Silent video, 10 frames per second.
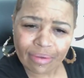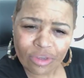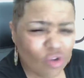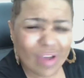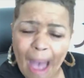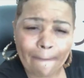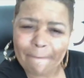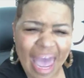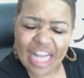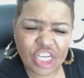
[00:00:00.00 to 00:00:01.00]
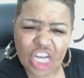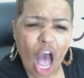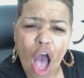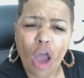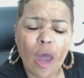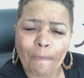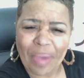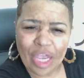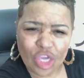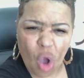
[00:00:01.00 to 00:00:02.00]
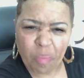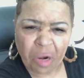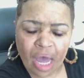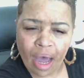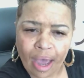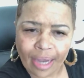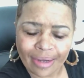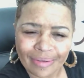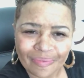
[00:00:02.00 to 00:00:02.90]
You got magic all up in your blood.